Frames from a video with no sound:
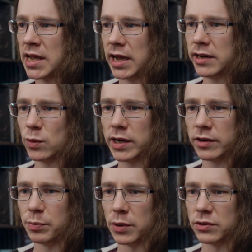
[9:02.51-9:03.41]
and a week
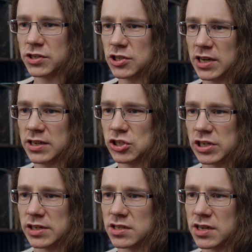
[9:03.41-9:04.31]
of bonus
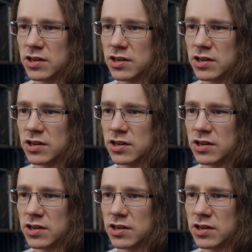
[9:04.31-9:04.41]
challenges.